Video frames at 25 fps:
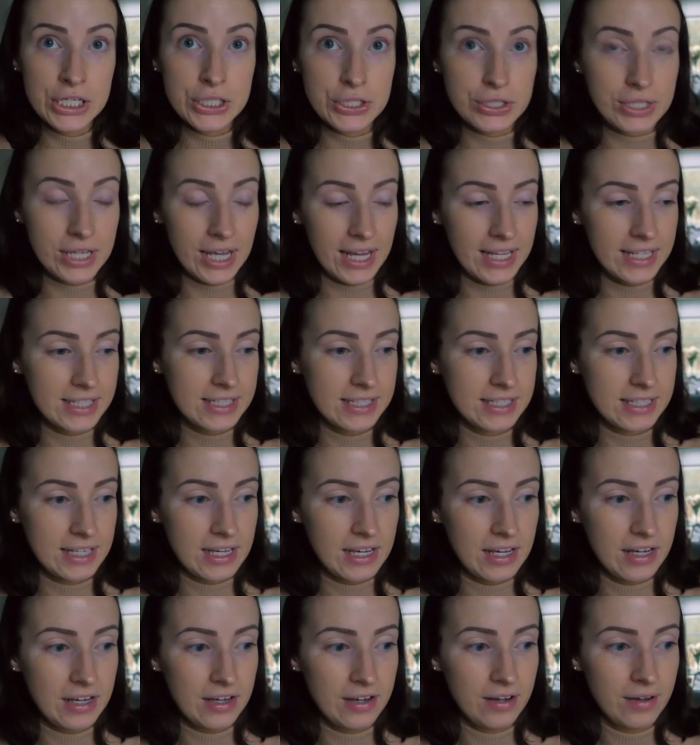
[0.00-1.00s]
So yes,
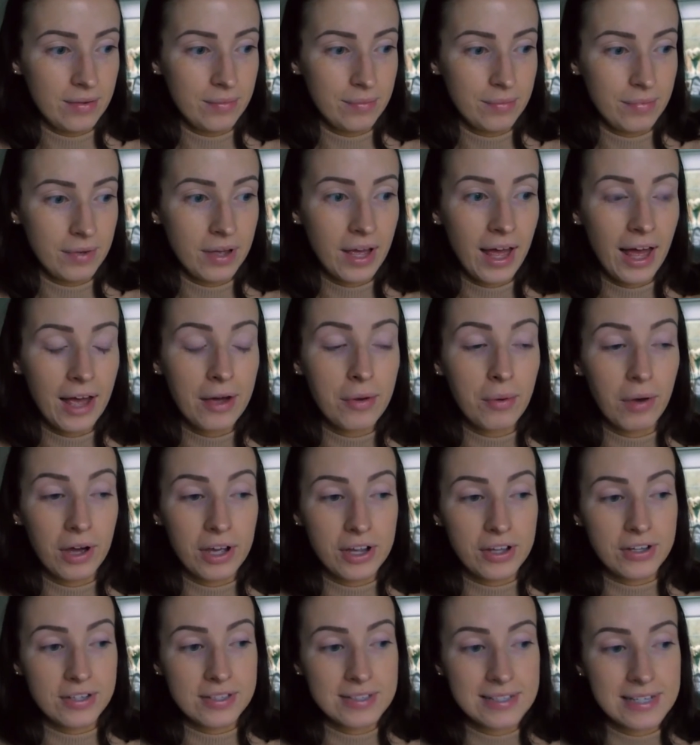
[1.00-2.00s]
had
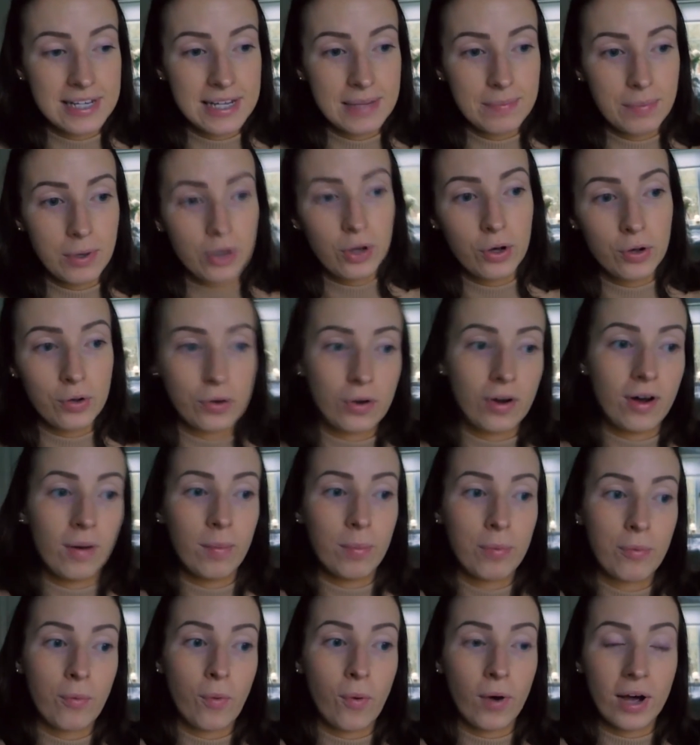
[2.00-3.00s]
quite a good sleep, got
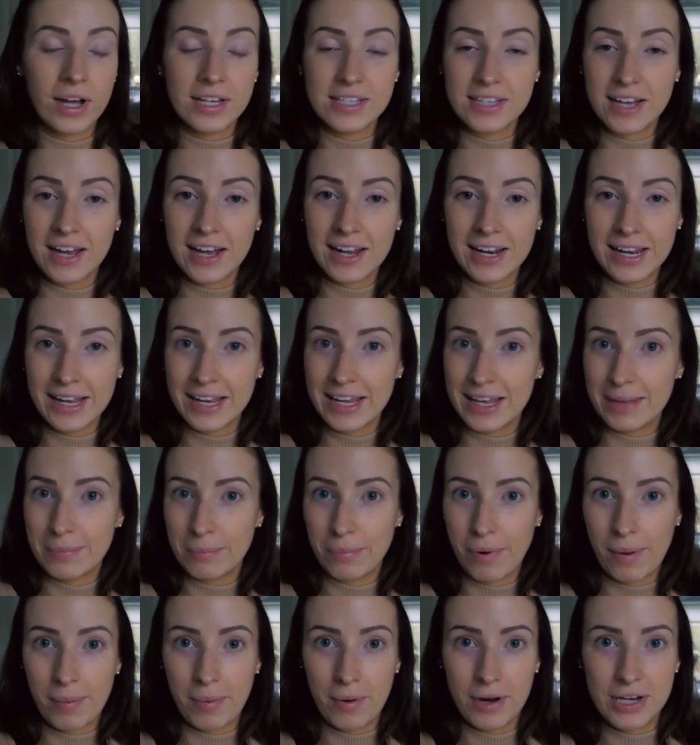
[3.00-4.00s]
up quite early
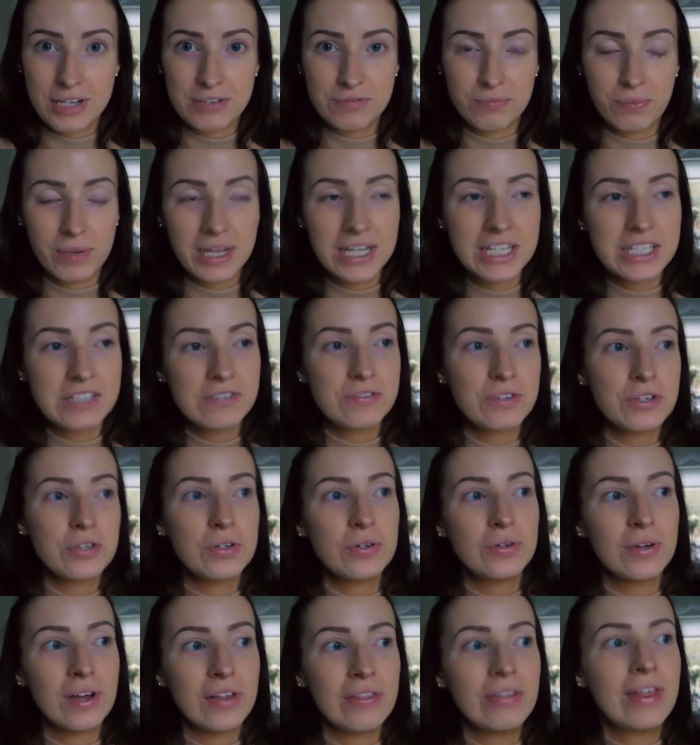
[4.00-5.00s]
in preparation for my
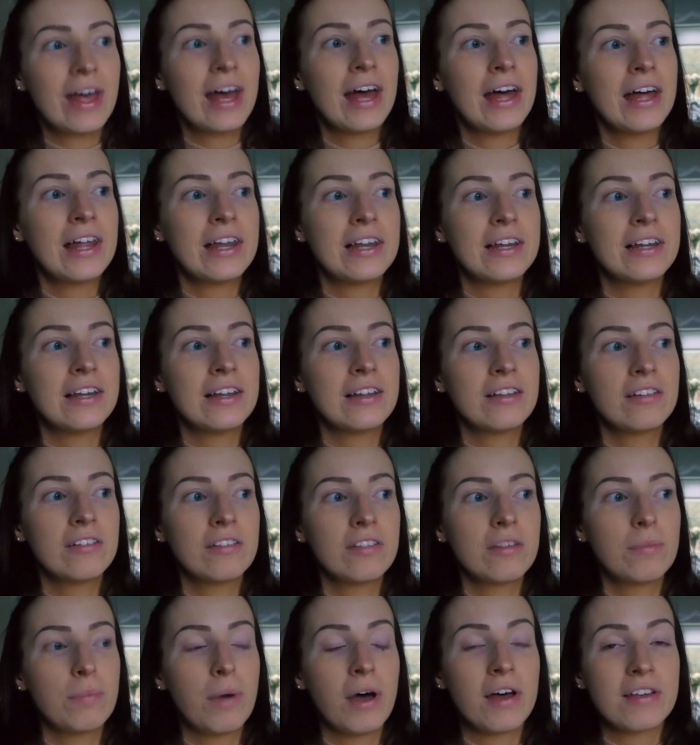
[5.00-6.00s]
interview, and then
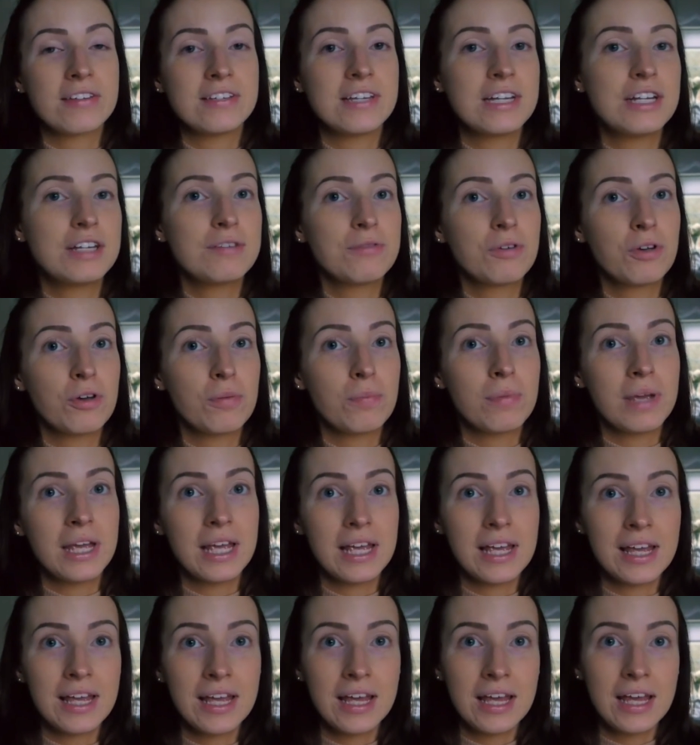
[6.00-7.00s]
the person interviewing
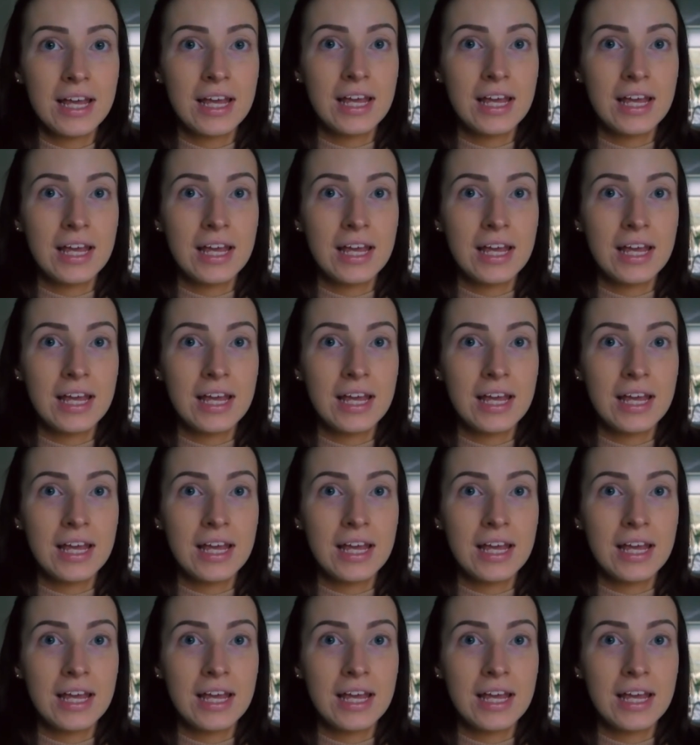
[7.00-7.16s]
me